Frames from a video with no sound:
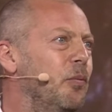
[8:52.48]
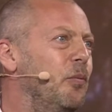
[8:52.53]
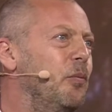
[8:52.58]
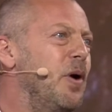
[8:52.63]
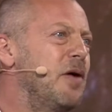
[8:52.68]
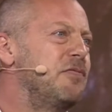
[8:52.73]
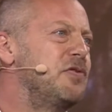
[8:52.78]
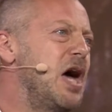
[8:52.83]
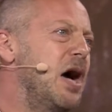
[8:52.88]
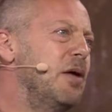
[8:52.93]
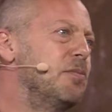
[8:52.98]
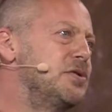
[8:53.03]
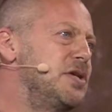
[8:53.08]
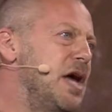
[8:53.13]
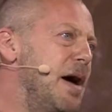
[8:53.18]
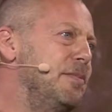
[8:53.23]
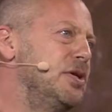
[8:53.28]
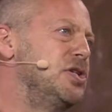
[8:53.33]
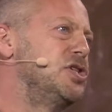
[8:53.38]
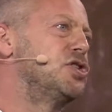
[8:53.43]
We have to help
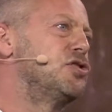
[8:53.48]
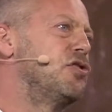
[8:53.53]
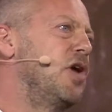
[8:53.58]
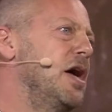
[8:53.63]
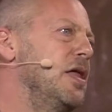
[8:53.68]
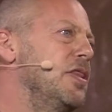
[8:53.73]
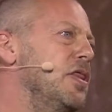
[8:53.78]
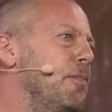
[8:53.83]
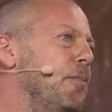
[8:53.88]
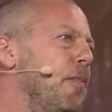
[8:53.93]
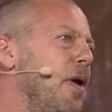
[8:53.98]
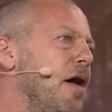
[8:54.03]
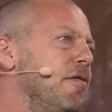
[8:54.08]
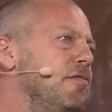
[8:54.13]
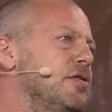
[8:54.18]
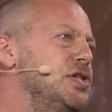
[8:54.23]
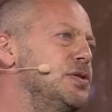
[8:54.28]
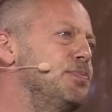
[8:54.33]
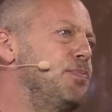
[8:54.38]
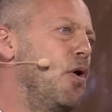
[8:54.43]
demonstrate that by
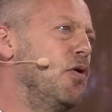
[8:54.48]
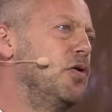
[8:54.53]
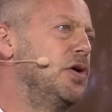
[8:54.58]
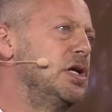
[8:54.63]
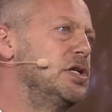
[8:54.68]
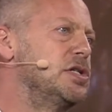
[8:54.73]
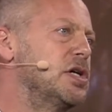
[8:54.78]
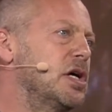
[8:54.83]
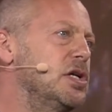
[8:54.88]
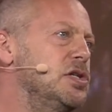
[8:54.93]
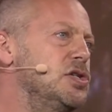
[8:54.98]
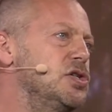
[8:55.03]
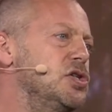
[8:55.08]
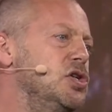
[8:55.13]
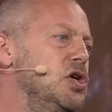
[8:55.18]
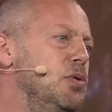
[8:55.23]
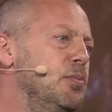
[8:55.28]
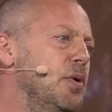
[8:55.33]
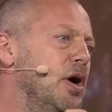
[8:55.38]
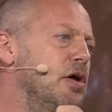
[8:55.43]
responding to
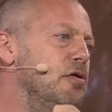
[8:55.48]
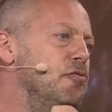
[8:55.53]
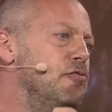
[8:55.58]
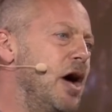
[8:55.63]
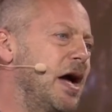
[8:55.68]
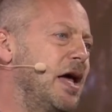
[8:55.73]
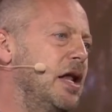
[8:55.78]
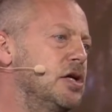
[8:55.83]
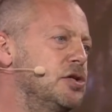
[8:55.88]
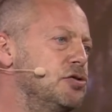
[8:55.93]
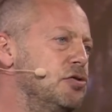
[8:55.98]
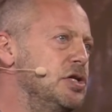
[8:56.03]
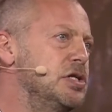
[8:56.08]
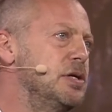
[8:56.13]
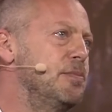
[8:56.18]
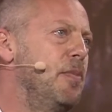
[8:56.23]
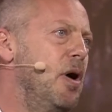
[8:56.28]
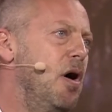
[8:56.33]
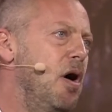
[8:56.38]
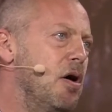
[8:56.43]
consumer and regulatory
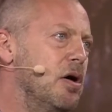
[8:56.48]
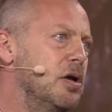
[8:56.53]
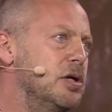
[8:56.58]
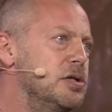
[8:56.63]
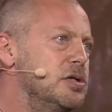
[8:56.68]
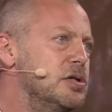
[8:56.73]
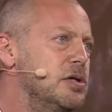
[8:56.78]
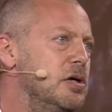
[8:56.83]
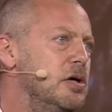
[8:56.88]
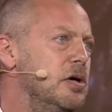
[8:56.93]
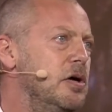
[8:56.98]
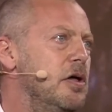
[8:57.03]
demand,